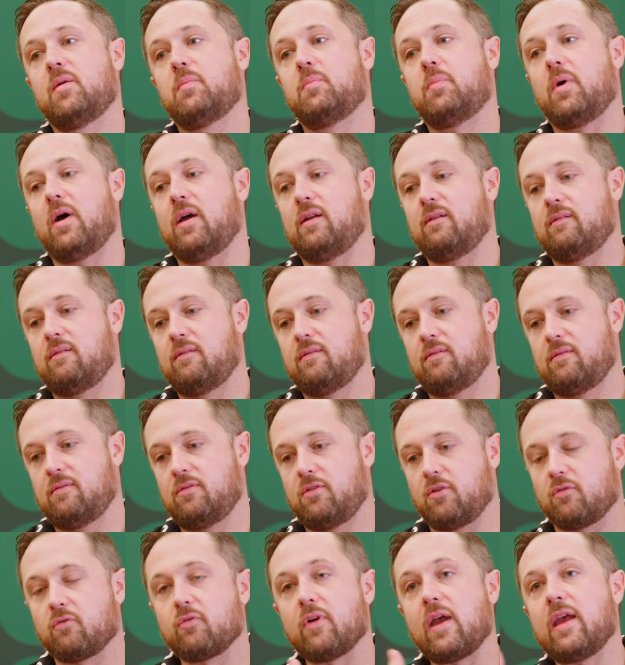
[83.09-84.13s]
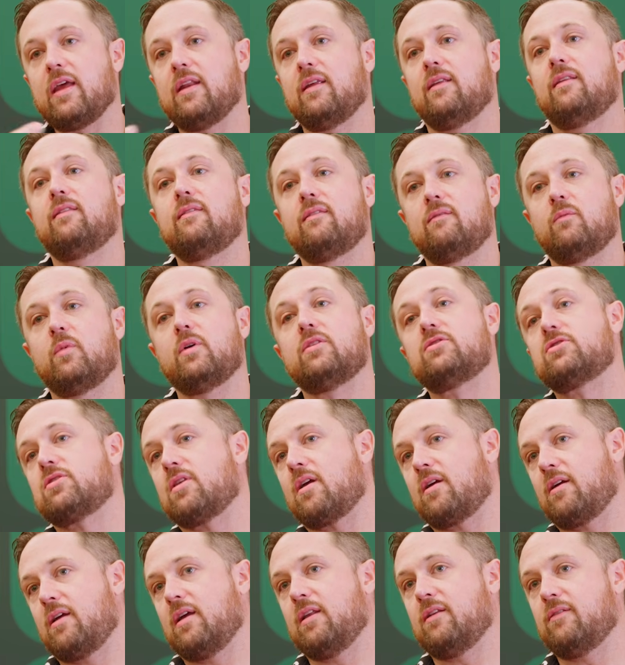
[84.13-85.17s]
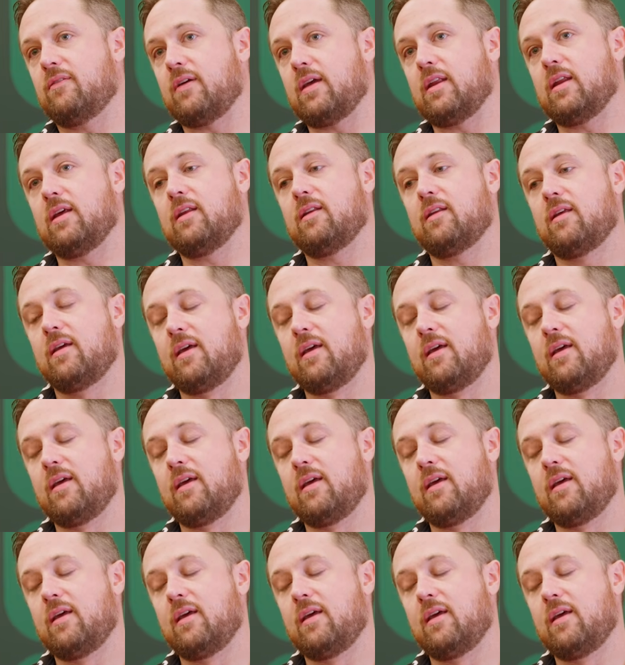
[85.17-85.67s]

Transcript: but the rate at which they're innovating.